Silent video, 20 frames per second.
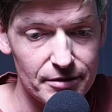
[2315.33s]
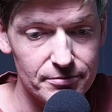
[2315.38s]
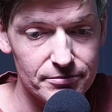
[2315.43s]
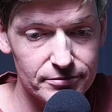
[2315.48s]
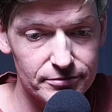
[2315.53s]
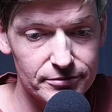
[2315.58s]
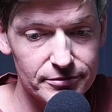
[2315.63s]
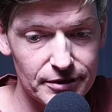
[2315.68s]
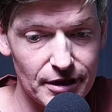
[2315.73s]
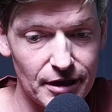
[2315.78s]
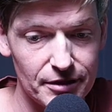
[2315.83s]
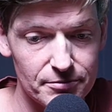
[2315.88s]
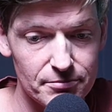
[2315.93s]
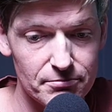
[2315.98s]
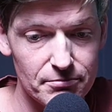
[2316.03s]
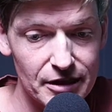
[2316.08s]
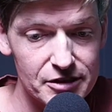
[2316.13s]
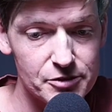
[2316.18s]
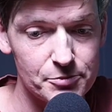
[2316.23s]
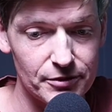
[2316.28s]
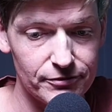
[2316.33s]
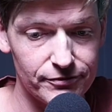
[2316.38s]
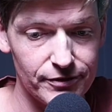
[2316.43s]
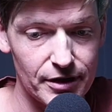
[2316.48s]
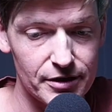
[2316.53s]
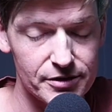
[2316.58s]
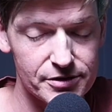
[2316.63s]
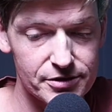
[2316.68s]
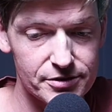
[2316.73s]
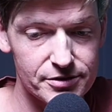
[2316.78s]
and and must be
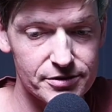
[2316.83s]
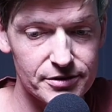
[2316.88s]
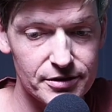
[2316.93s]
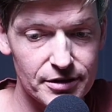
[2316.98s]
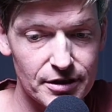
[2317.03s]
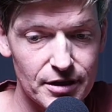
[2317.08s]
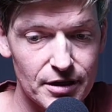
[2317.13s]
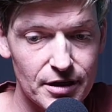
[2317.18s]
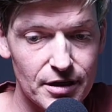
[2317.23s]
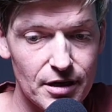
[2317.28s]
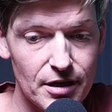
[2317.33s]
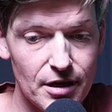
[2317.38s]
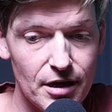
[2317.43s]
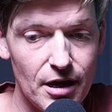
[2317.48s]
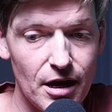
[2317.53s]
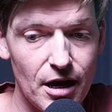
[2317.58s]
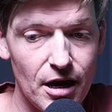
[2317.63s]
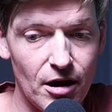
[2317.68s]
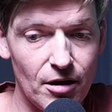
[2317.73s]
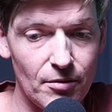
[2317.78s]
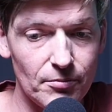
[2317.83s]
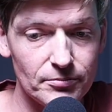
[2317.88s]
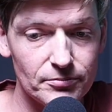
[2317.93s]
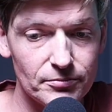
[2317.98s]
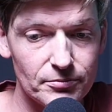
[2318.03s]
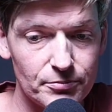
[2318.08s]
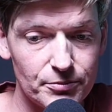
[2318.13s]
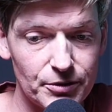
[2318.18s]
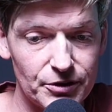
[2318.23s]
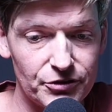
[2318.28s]
faced. Um,
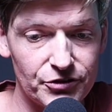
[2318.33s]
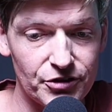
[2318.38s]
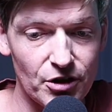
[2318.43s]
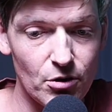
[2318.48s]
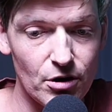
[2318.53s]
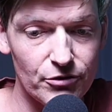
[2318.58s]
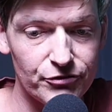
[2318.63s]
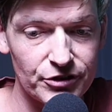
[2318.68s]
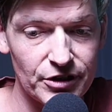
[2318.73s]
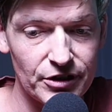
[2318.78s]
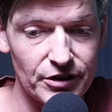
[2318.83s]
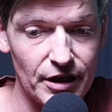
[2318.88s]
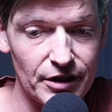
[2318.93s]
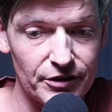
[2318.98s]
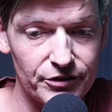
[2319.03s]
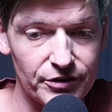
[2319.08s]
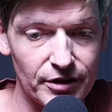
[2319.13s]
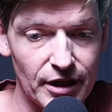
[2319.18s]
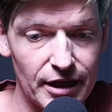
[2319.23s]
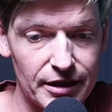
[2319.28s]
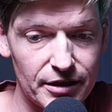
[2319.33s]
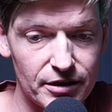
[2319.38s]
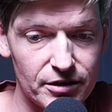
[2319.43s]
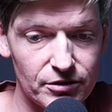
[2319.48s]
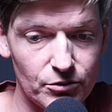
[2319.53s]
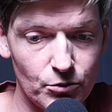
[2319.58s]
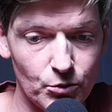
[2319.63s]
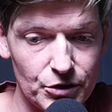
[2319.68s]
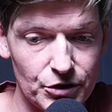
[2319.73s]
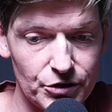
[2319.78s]
but so often it, it's
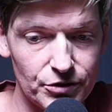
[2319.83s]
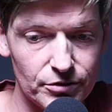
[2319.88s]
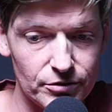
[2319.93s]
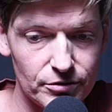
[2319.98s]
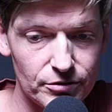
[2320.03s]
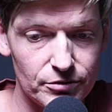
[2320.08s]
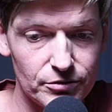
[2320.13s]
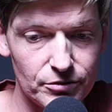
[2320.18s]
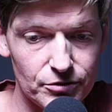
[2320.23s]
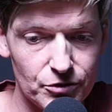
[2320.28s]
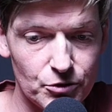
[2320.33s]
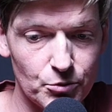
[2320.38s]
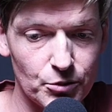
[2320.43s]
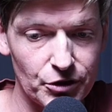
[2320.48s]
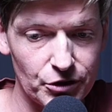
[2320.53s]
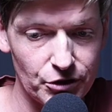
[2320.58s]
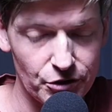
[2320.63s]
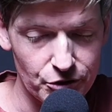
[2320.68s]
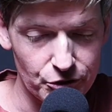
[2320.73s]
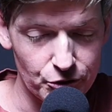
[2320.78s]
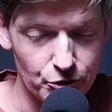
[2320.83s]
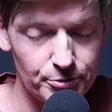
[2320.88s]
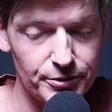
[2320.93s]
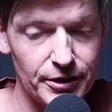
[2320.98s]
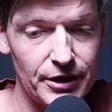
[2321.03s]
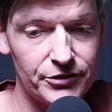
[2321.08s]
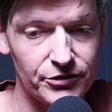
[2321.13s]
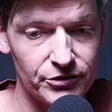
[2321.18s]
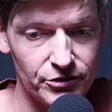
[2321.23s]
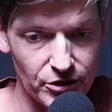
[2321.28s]
like, we you, you want to go to the good
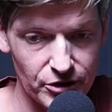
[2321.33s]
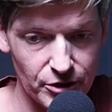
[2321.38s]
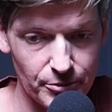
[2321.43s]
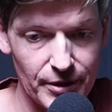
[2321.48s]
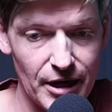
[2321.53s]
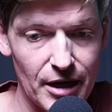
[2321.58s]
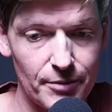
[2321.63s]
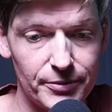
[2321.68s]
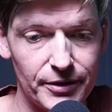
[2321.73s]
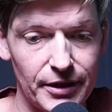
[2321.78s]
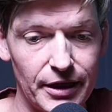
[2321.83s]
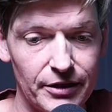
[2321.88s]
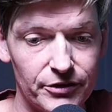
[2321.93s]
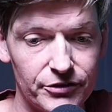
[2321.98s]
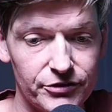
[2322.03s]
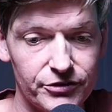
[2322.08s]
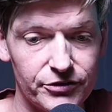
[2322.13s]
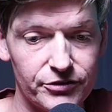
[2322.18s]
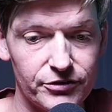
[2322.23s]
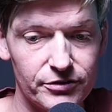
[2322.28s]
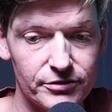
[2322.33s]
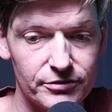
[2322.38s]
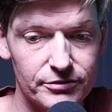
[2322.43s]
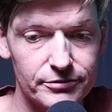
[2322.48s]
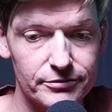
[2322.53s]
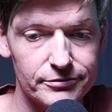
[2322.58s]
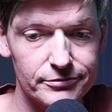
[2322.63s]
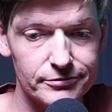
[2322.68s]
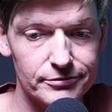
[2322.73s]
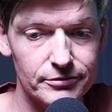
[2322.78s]
place and not the bad place,
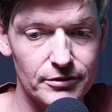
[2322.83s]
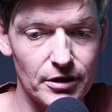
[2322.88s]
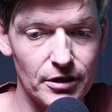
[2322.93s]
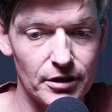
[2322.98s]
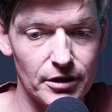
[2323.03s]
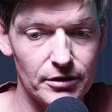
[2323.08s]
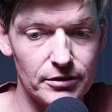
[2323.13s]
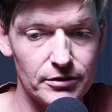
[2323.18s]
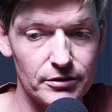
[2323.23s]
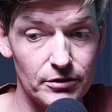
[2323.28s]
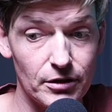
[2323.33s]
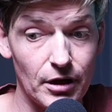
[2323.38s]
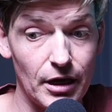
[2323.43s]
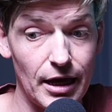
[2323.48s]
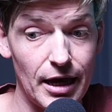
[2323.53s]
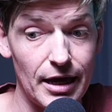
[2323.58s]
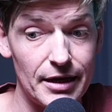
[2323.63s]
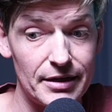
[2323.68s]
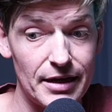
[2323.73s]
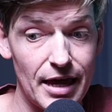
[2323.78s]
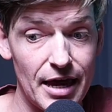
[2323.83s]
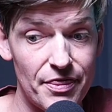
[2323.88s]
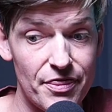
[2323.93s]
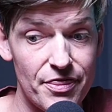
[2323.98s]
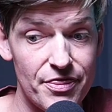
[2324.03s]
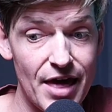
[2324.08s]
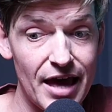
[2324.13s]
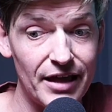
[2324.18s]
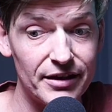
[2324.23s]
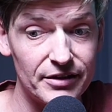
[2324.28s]
and
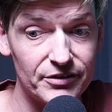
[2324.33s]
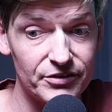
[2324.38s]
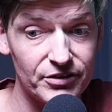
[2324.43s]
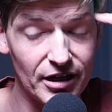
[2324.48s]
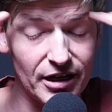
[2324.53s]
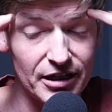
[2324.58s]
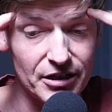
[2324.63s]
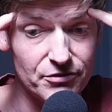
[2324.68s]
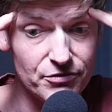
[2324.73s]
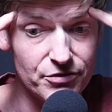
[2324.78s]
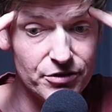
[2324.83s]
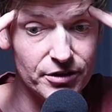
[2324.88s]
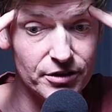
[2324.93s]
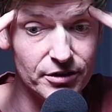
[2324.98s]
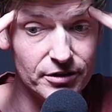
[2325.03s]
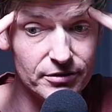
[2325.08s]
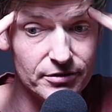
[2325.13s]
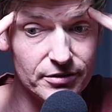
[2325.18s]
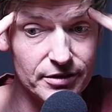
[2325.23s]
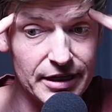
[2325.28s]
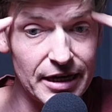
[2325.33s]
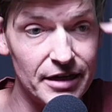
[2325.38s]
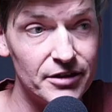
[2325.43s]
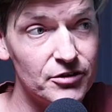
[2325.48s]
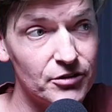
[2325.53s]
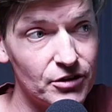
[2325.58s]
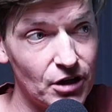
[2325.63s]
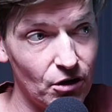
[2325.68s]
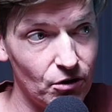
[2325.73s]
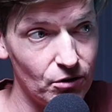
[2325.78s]
and that is kind of the the
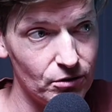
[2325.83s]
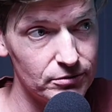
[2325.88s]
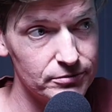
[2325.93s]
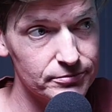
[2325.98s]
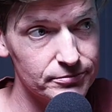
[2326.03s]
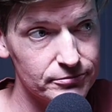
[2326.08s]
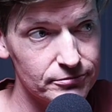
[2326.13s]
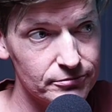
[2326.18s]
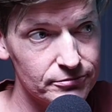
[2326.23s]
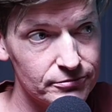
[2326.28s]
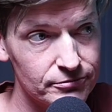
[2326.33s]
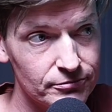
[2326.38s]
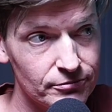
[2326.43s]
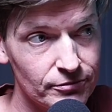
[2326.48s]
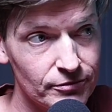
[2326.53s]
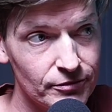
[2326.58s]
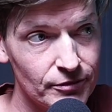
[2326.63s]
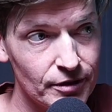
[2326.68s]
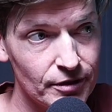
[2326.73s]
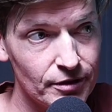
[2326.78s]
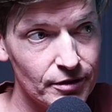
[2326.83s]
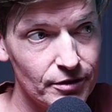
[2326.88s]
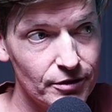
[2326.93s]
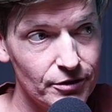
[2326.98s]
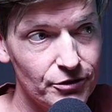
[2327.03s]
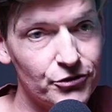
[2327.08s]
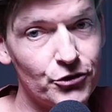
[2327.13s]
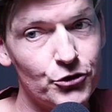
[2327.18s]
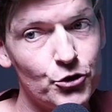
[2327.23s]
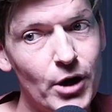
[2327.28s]
end goal.
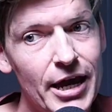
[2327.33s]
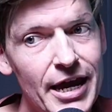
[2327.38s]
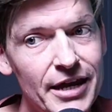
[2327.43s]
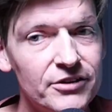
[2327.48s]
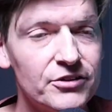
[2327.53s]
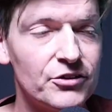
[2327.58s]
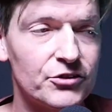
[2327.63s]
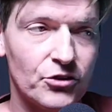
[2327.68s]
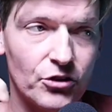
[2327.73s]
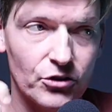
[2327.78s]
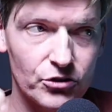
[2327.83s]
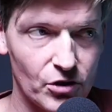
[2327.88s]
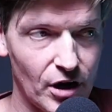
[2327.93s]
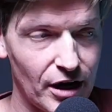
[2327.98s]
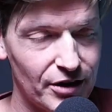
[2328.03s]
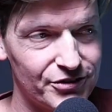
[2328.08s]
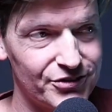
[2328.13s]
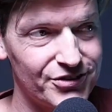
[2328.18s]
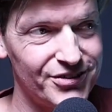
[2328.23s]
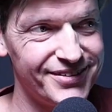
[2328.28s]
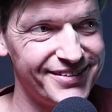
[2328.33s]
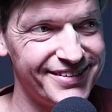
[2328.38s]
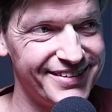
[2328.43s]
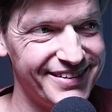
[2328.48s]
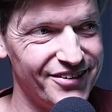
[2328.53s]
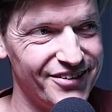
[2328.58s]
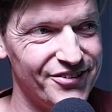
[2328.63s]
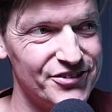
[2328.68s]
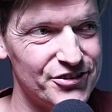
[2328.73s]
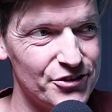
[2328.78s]
So your end is not Christ.
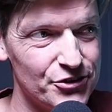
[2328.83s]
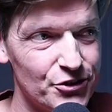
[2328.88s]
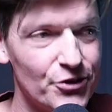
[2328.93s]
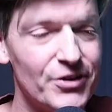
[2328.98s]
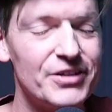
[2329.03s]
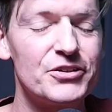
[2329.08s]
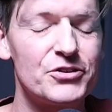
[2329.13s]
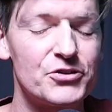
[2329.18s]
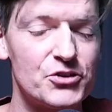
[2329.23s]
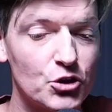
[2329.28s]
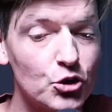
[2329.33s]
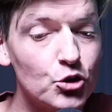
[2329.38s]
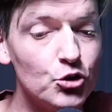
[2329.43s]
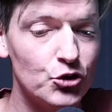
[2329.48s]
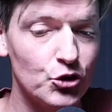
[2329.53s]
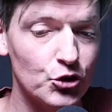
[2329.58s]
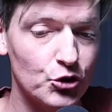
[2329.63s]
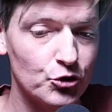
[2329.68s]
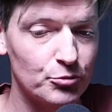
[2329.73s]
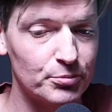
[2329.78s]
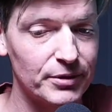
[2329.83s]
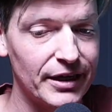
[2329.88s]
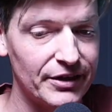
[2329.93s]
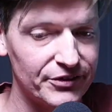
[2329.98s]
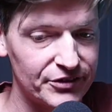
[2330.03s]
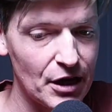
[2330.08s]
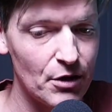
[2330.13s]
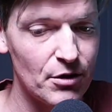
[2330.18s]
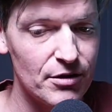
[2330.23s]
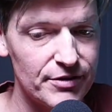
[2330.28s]
You know, your, your end is the mm. good, the good
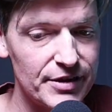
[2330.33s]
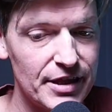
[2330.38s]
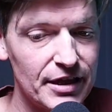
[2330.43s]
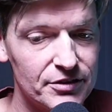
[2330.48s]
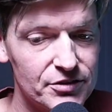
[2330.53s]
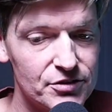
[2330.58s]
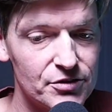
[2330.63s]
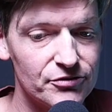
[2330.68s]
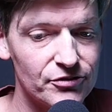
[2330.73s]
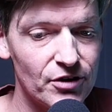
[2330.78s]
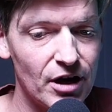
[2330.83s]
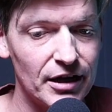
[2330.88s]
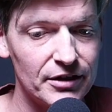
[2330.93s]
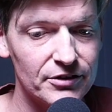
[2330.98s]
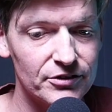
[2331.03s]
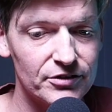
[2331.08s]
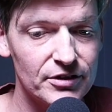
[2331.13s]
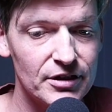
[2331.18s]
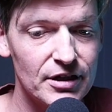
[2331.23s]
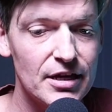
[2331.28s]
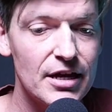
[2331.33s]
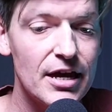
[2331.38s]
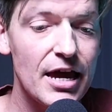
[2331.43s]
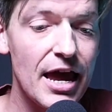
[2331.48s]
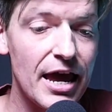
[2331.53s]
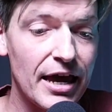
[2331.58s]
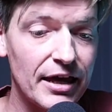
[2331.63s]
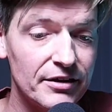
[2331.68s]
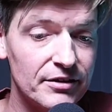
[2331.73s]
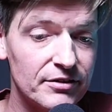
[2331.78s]
place, however that's defined.
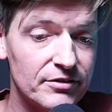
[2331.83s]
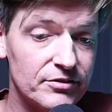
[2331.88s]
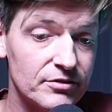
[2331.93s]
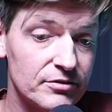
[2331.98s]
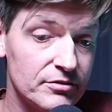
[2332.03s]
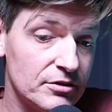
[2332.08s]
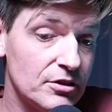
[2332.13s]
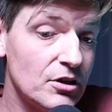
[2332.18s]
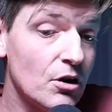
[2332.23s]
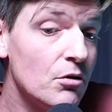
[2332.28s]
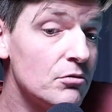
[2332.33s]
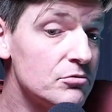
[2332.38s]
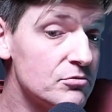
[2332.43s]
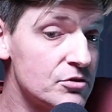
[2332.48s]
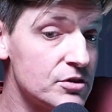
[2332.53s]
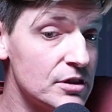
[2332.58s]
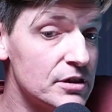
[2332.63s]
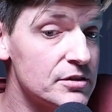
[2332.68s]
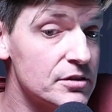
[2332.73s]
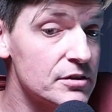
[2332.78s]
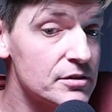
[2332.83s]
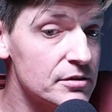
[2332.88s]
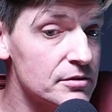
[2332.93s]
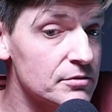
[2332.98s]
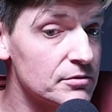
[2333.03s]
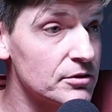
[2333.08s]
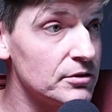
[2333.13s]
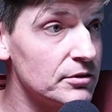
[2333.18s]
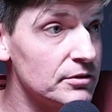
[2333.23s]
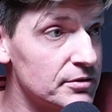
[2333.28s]
And, you know, Jesus
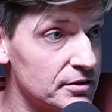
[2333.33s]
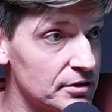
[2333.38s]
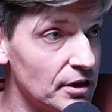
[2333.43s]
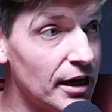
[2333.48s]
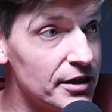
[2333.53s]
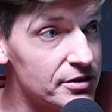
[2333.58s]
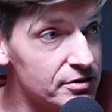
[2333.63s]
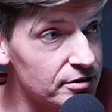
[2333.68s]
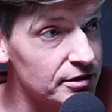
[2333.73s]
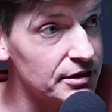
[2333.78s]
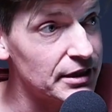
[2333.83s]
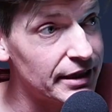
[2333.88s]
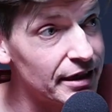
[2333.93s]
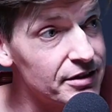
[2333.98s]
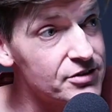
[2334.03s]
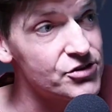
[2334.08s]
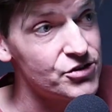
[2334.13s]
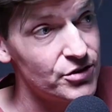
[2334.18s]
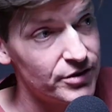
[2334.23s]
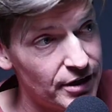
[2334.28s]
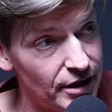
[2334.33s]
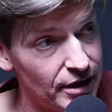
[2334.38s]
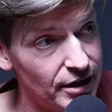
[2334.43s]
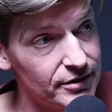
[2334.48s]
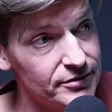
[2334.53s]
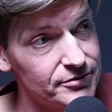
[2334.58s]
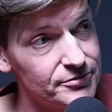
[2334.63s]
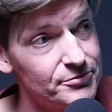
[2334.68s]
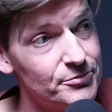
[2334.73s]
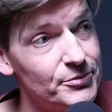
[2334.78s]
is, is nice that he gets you
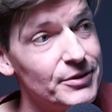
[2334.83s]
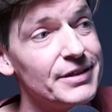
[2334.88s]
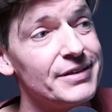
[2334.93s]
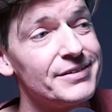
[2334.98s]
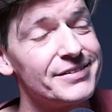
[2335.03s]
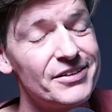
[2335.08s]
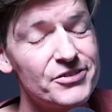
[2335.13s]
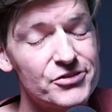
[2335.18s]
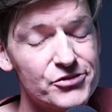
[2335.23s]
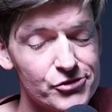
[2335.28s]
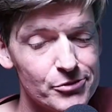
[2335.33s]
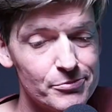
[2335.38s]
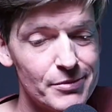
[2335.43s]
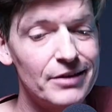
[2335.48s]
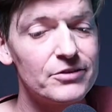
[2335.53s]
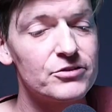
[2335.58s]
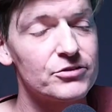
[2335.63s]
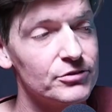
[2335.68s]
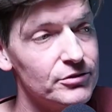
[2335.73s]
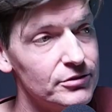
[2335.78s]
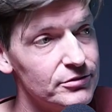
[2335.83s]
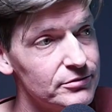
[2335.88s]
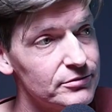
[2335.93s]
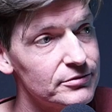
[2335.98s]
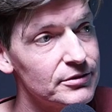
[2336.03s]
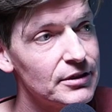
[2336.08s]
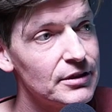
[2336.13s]
there, mm. but he's instrumental.